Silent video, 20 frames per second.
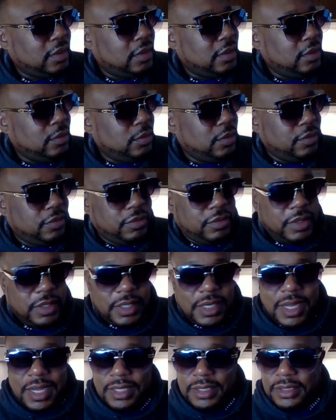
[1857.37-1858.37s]
With
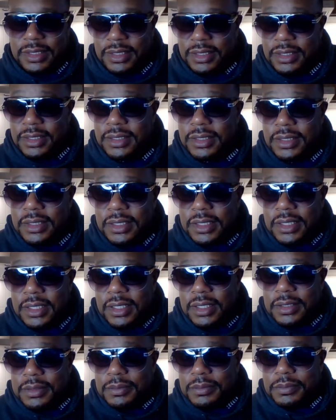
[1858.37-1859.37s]
Renata.
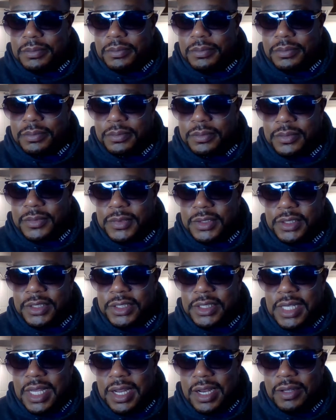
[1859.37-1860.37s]

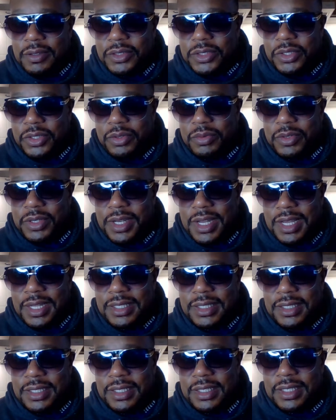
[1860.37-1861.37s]
Shout out to you,
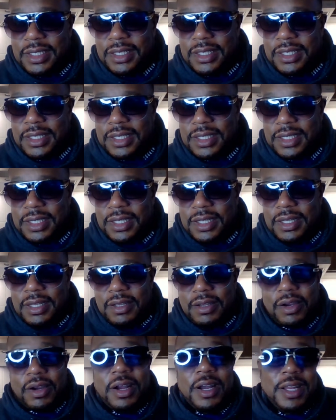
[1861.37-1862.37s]
Renata.
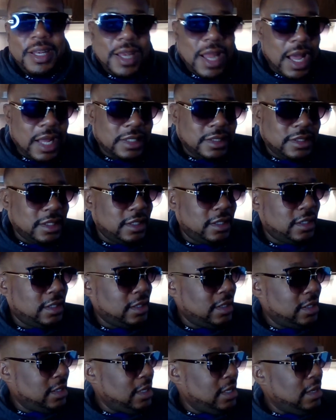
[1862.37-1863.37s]

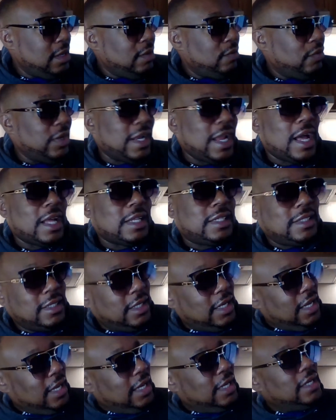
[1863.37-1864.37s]
Renata in
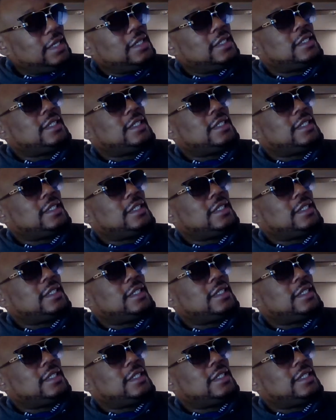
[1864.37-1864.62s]
English,